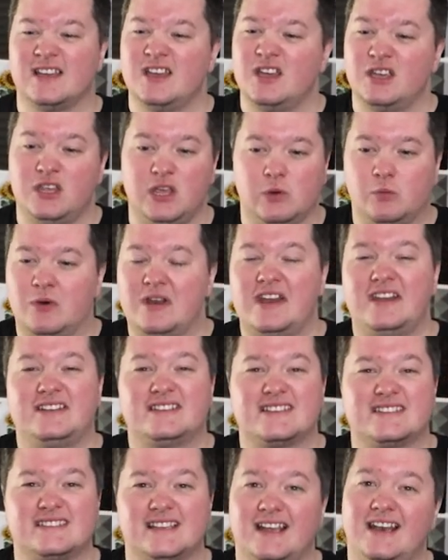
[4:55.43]
You're willing to
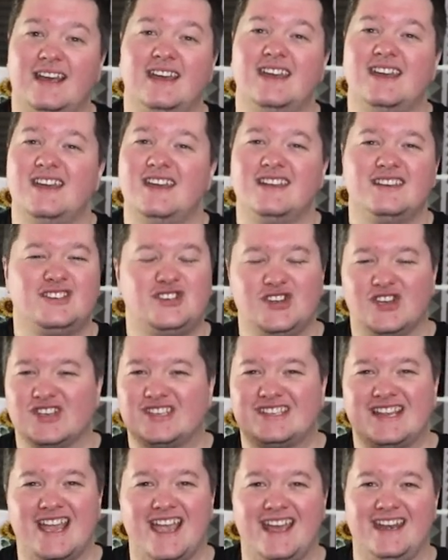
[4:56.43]
sell it, just
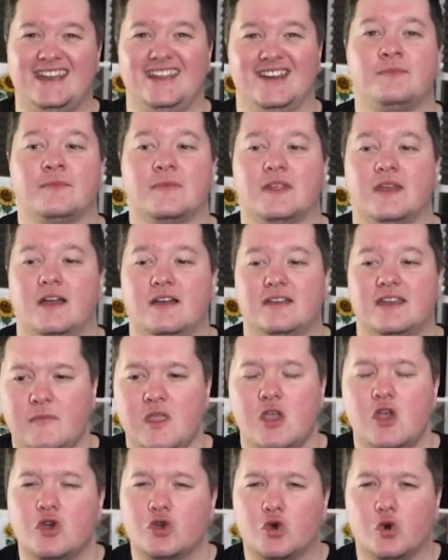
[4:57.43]
any item, okay?
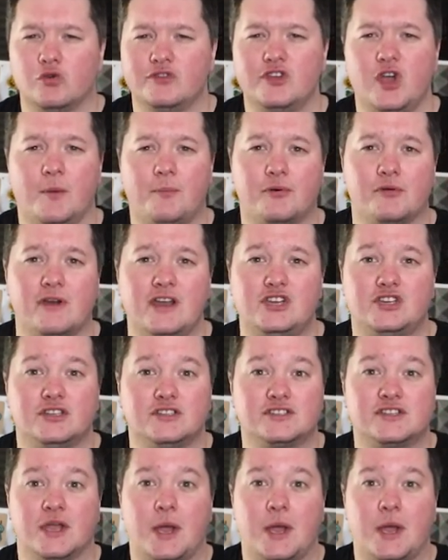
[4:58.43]
Call the operations